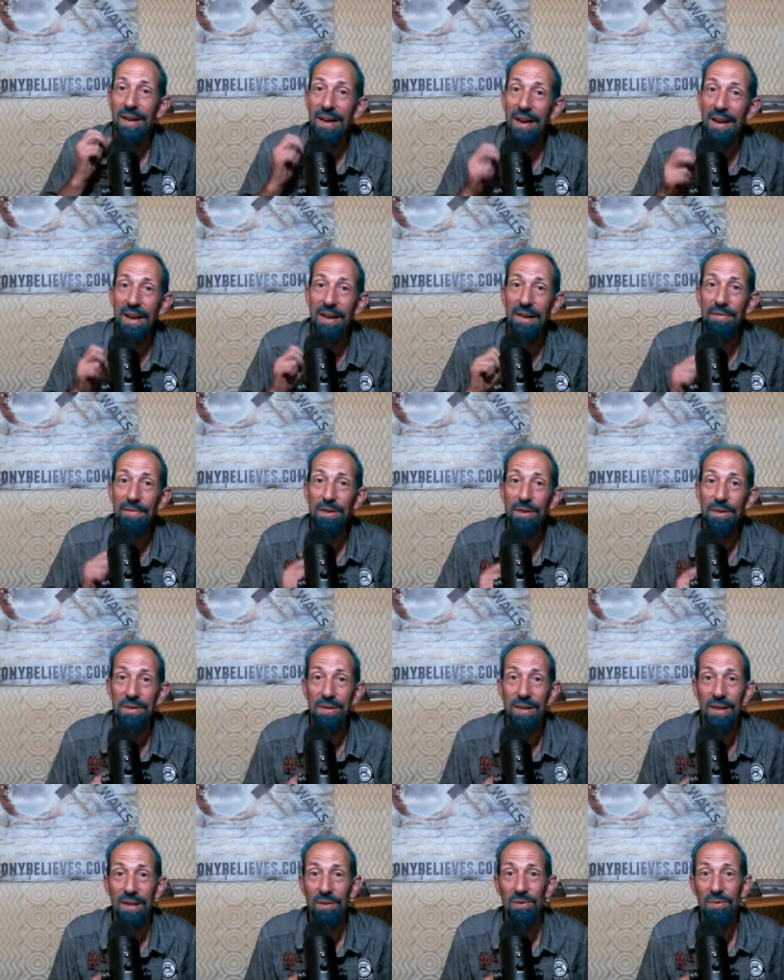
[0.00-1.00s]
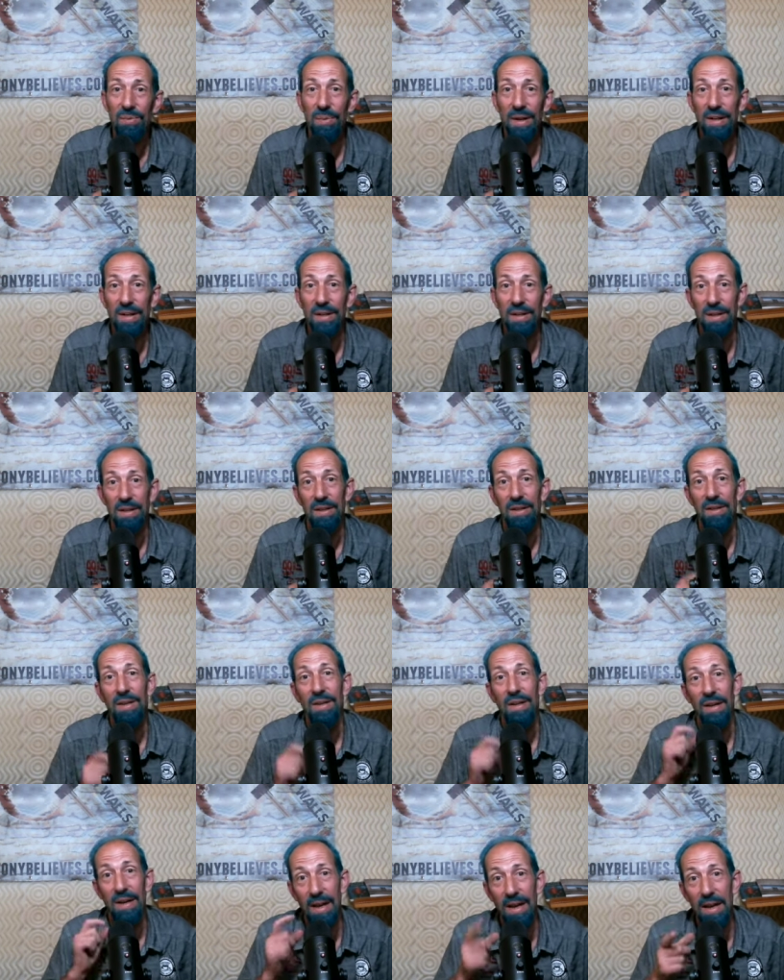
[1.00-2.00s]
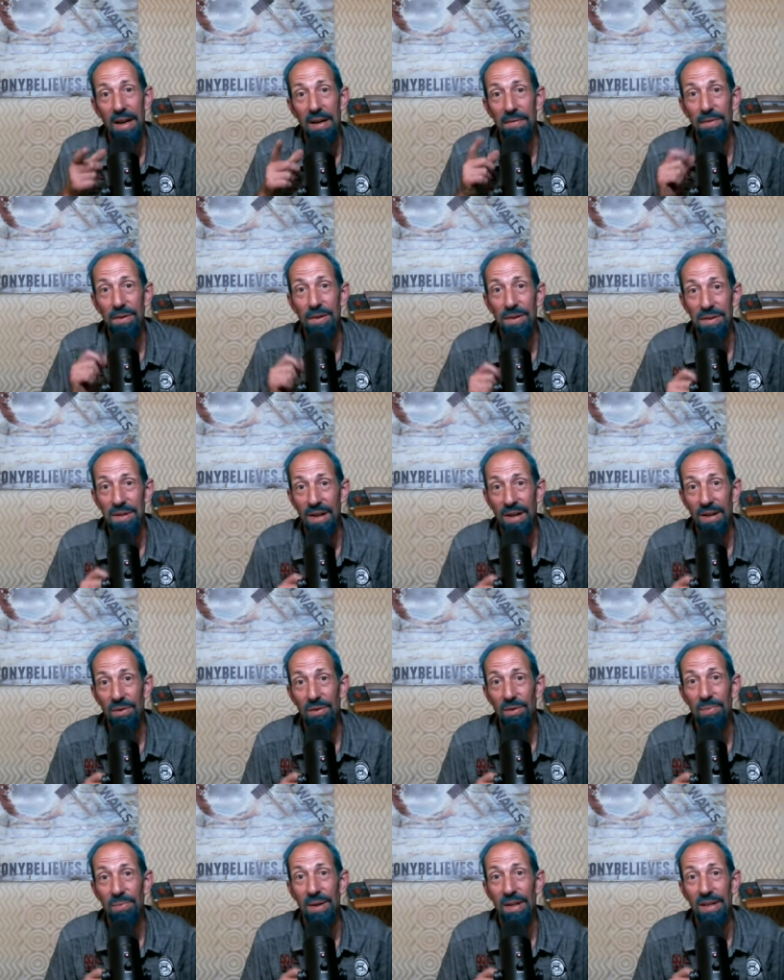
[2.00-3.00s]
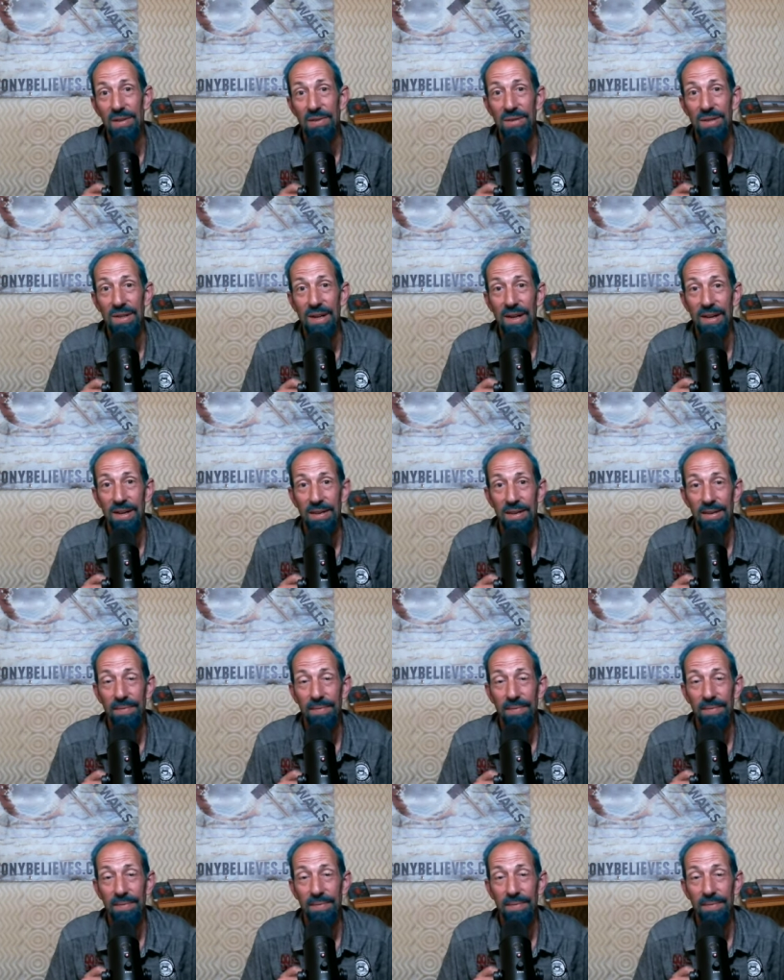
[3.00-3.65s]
every single week, every single Wednesday.